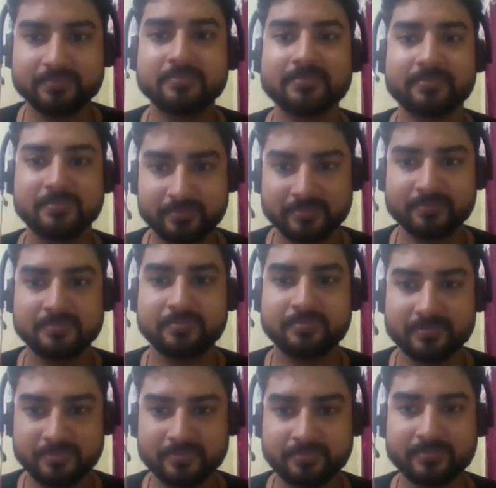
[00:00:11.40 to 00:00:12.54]

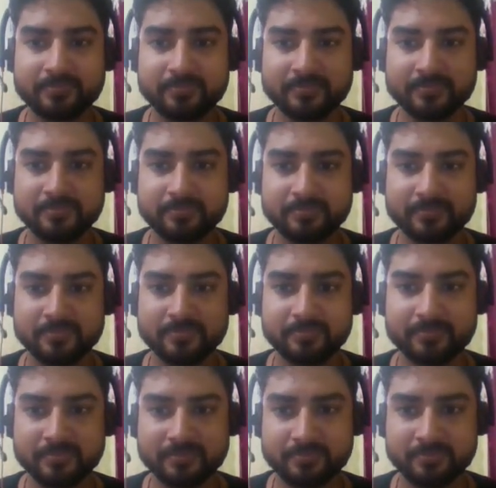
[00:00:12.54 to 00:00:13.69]

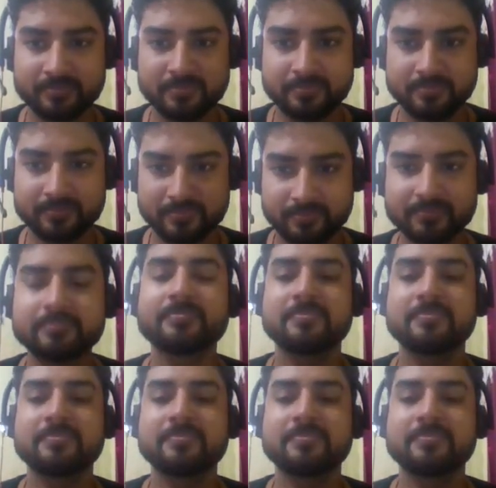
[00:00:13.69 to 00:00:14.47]
(silent)